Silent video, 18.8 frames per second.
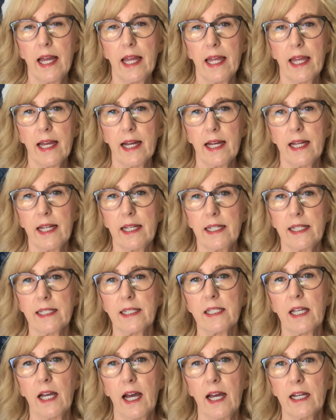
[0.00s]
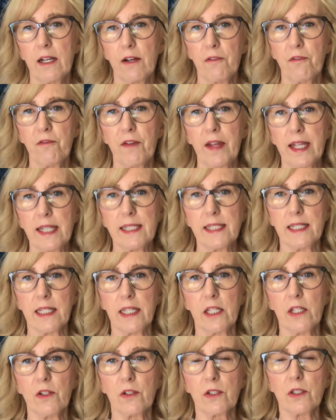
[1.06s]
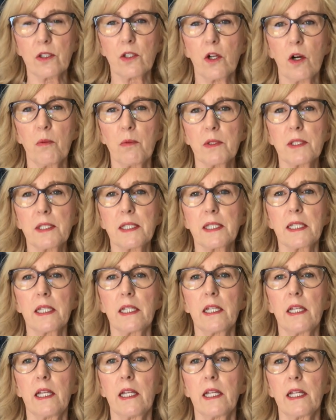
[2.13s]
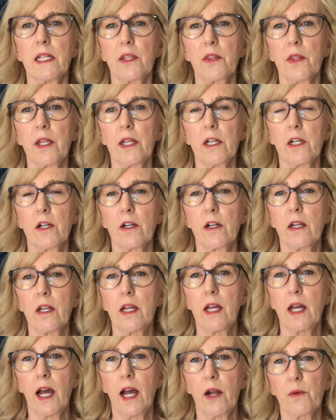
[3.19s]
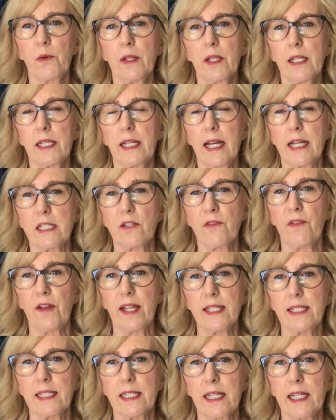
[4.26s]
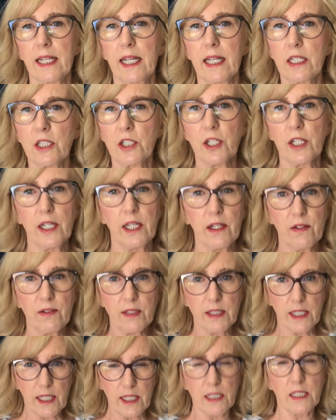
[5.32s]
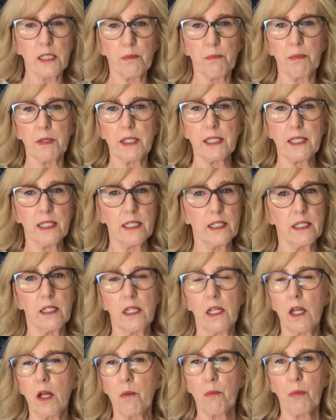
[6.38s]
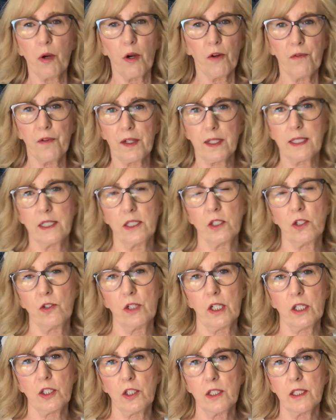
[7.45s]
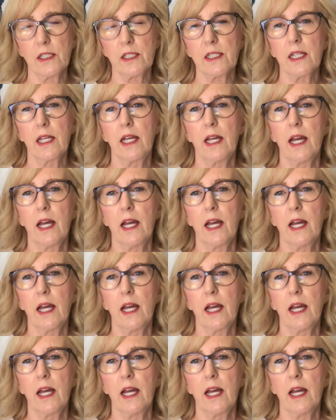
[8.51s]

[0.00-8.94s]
And it's got a facing, you can almost see it here, a really nice facing, and she gives explicit, perfect instructions.